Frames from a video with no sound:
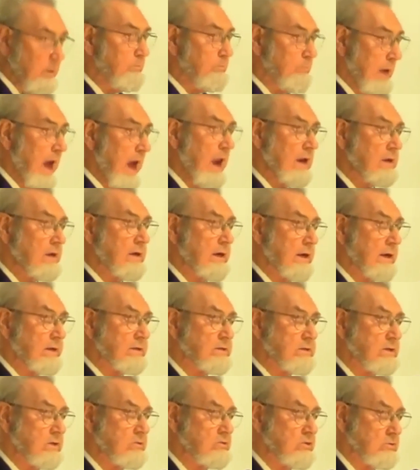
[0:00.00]

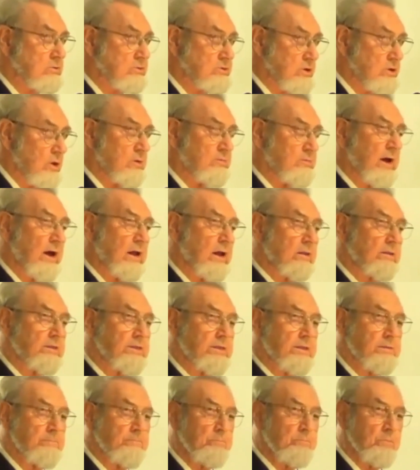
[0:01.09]
politics should serve health
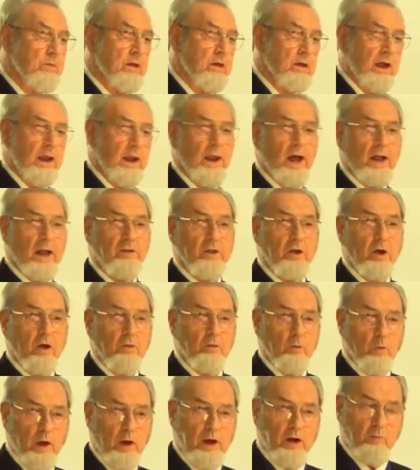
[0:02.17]
and not the
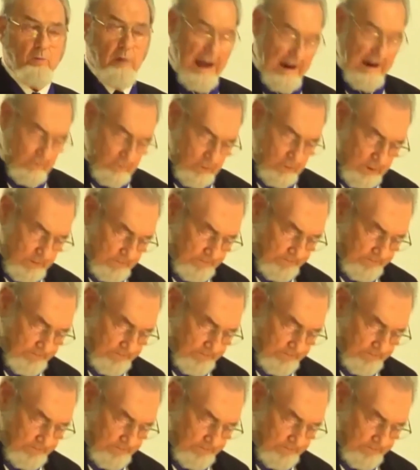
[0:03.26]
other way around.